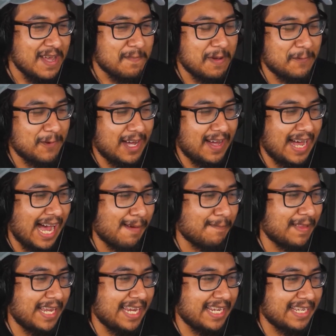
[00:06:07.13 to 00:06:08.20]
Meanwhile, I'm
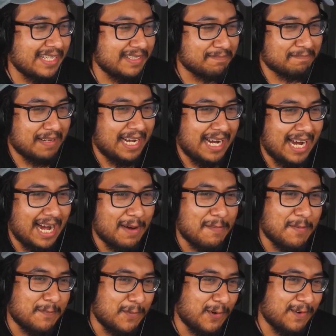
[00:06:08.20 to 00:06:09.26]
like, I'm
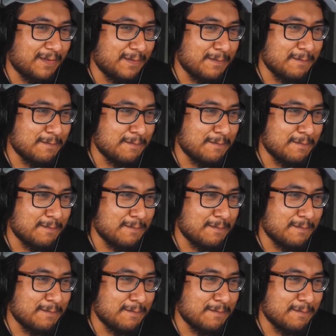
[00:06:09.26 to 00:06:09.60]
a more